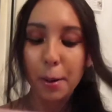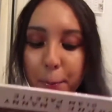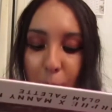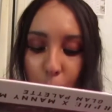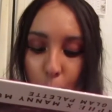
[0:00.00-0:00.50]

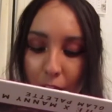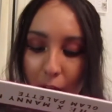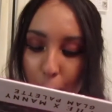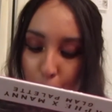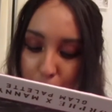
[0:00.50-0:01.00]
But
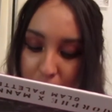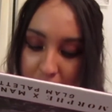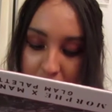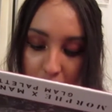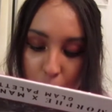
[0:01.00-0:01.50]
wow,
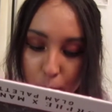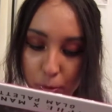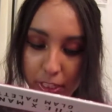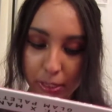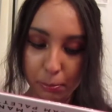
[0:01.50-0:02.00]
these are
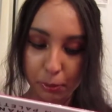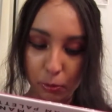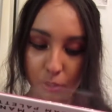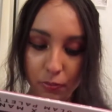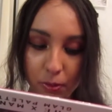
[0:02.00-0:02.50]
really
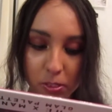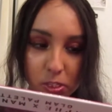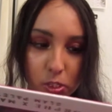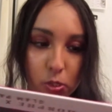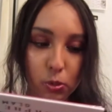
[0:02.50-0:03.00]
beautiful
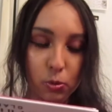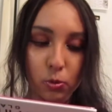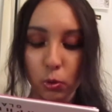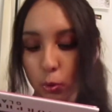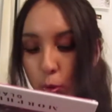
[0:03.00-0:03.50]

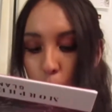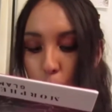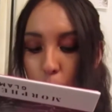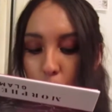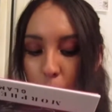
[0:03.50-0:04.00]
too.
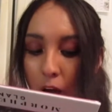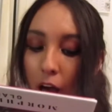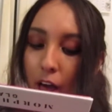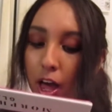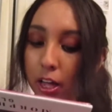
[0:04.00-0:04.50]
Ooh.
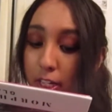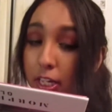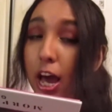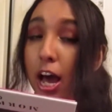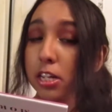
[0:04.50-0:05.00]

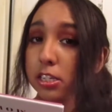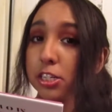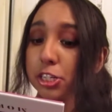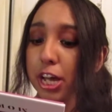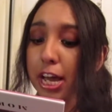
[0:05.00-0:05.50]
He has
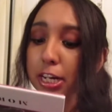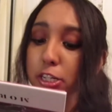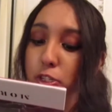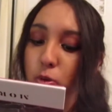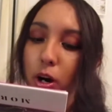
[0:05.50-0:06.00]
the shade
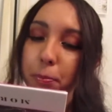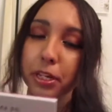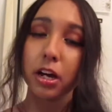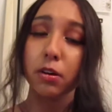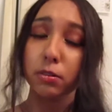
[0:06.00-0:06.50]

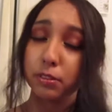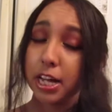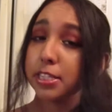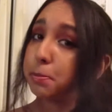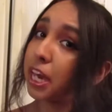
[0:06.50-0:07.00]
Scorpio.
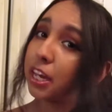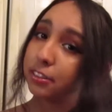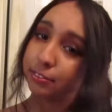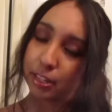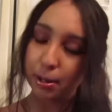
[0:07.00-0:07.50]
That's me.
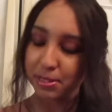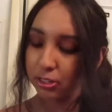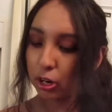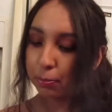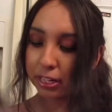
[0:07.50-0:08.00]
I'm
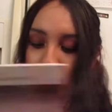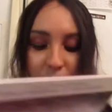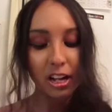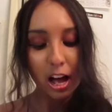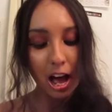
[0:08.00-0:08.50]
Scorpio.
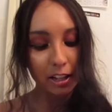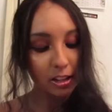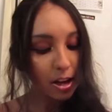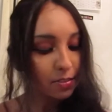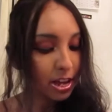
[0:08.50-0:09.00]
I
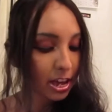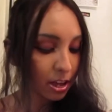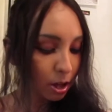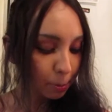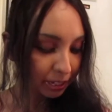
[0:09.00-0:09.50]
love it.
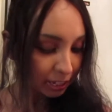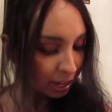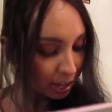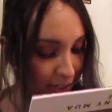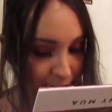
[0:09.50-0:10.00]
Oh my
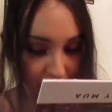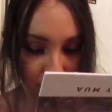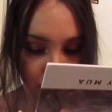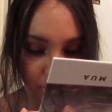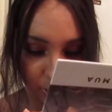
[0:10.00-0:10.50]
gosh. These
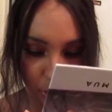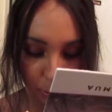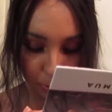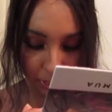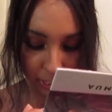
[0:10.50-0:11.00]
are so
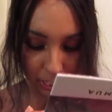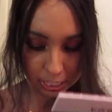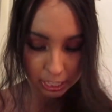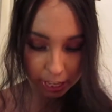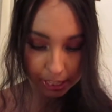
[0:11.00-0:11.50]

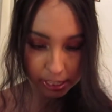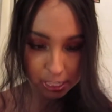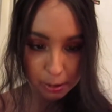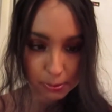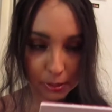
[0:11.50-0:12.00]
pretty. And this
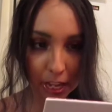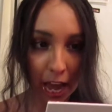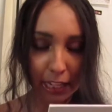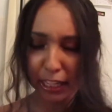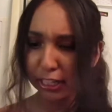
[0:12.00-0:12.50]
comes with
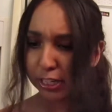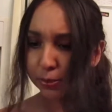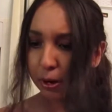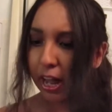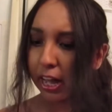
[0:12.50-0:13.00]

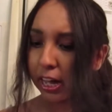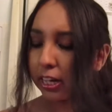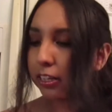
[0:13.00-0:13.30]
highlighters, right?